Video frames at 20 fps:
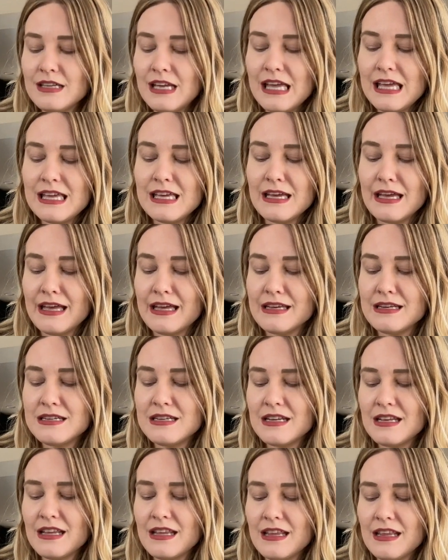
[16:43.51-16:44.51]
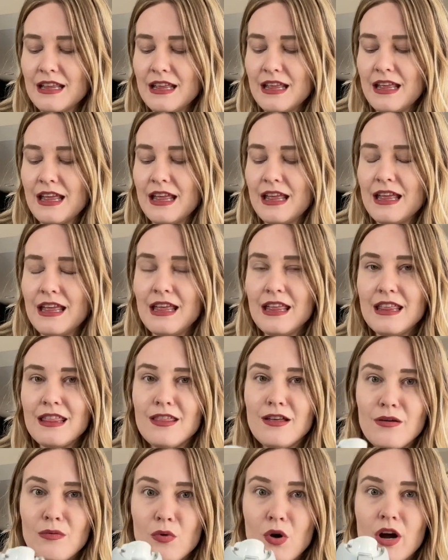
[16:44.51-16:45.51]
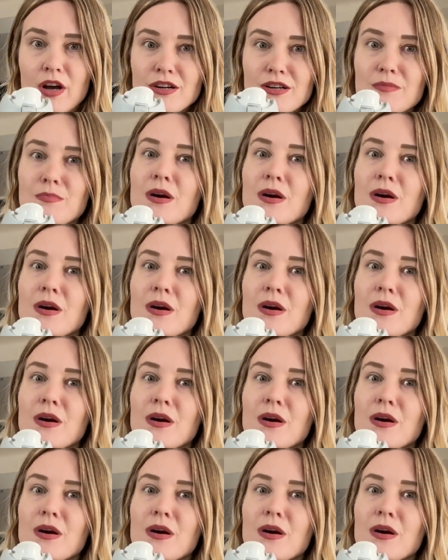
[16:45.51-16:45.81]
and the water